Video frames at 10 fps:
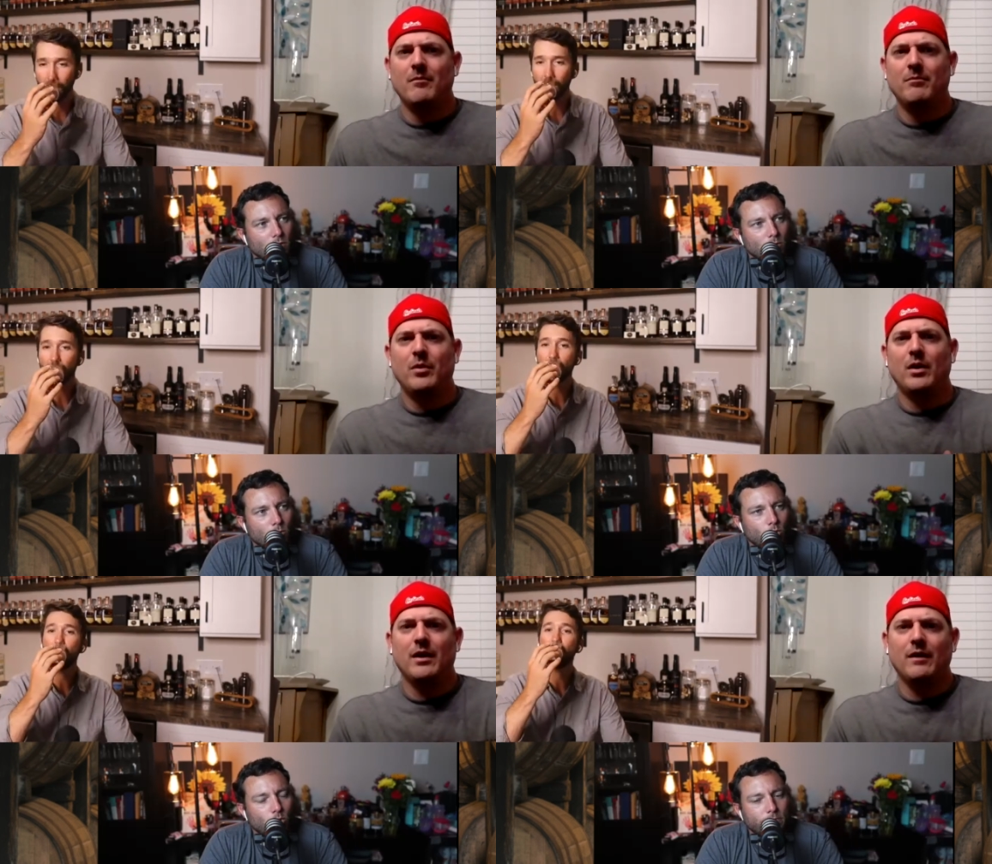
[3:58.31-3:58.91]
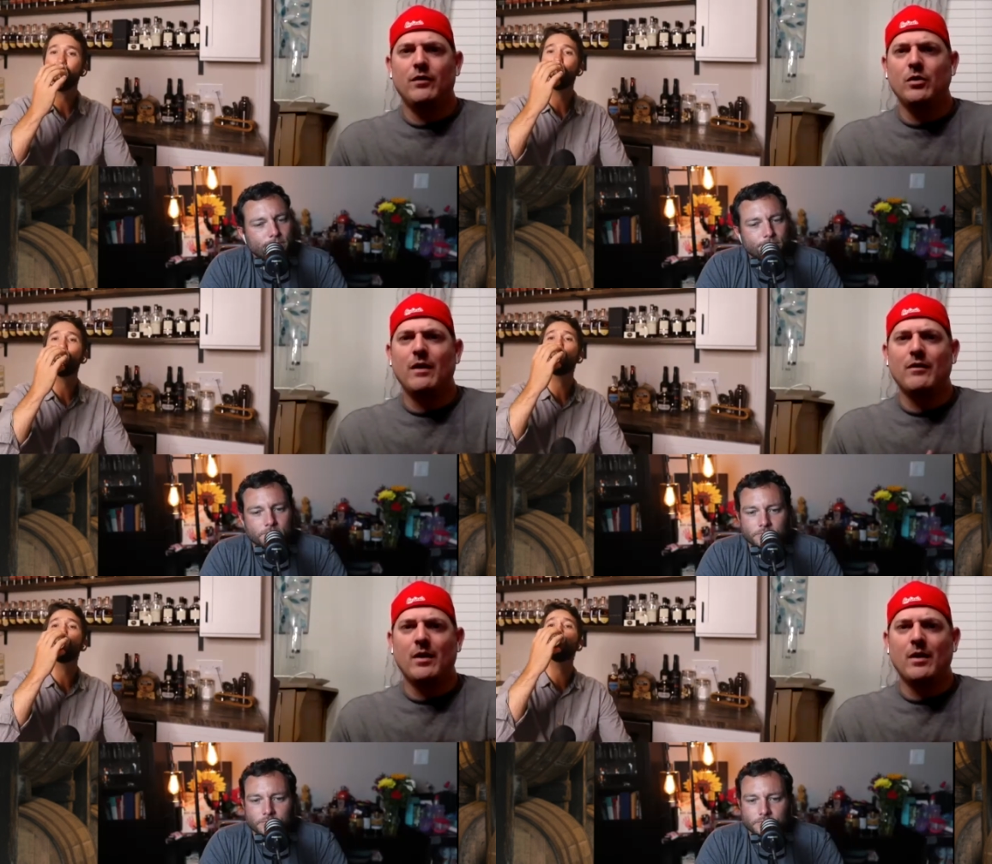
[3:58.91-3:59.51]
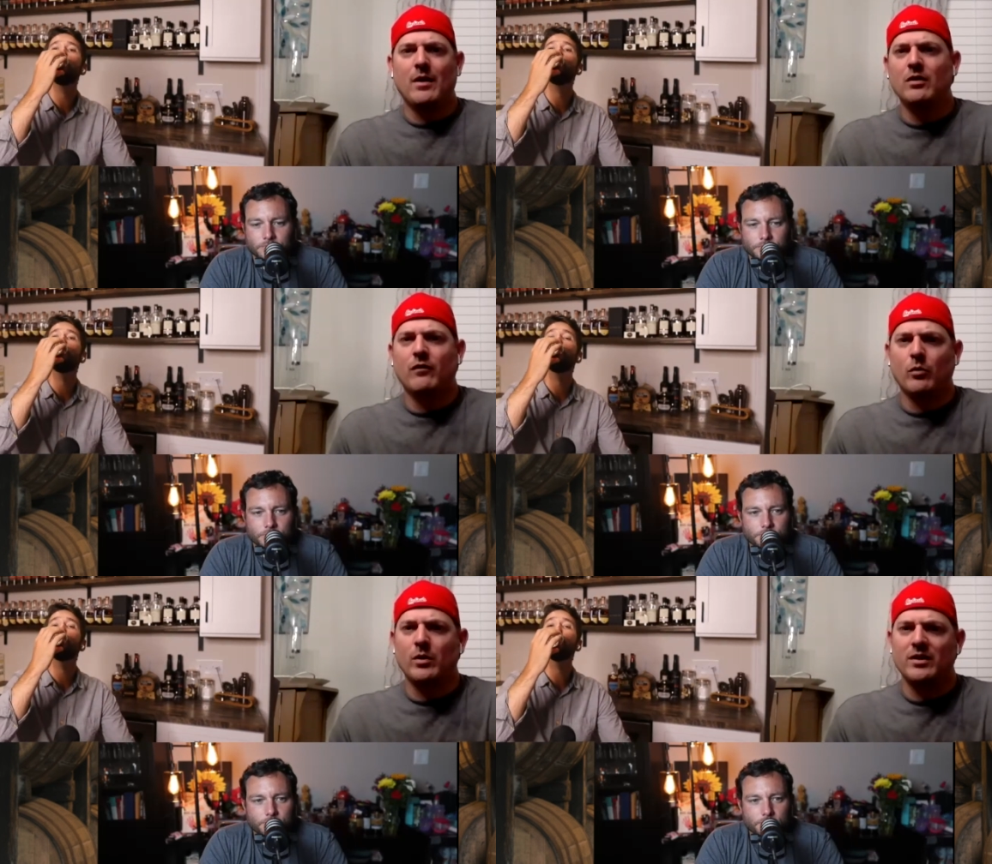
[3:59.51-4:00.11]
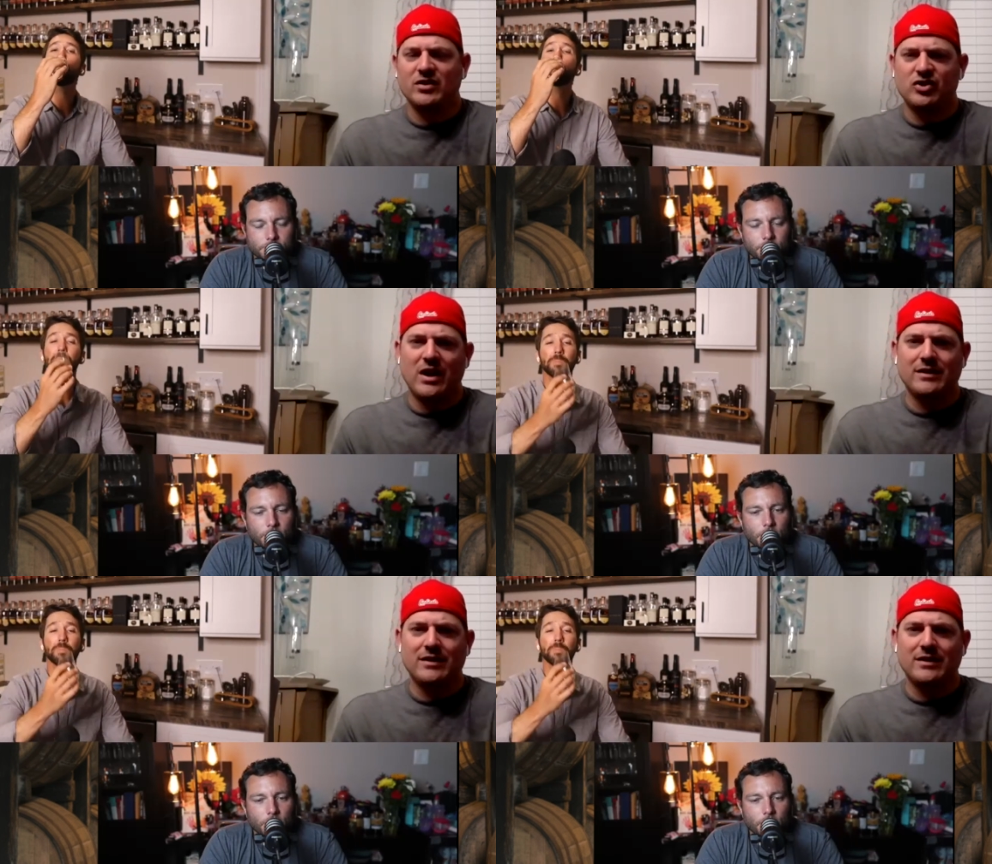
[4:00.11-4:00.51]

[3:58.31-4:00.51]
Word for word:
Speaker 1: but if you have the opportunity for one of these Jack